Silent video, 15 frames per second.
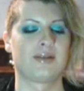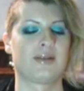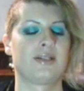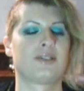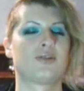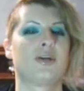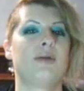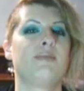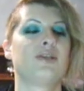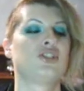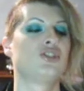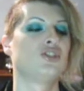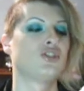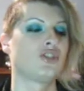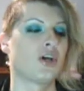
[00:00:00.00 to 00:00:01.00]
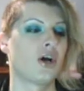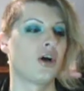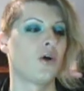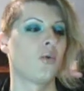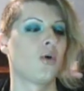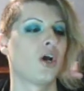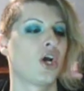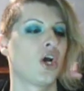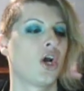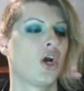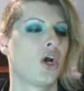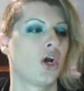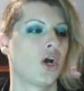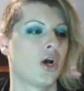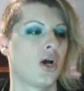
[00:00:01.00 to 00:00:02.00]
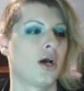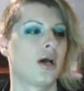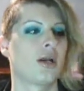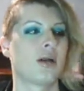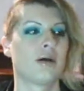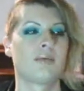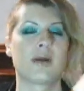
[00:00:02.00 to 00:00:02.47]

This cream is so good. Oh my